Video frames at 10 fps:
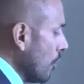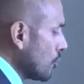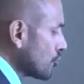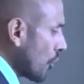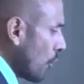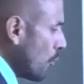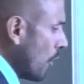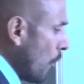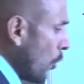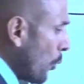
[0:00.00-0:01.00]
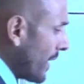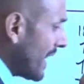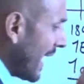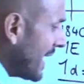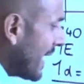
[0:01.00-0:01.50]
So we're
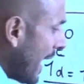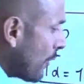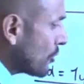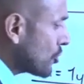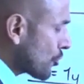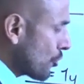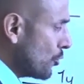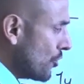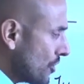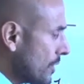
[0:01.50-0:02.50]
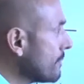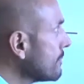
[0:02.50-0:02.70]
laying out the truth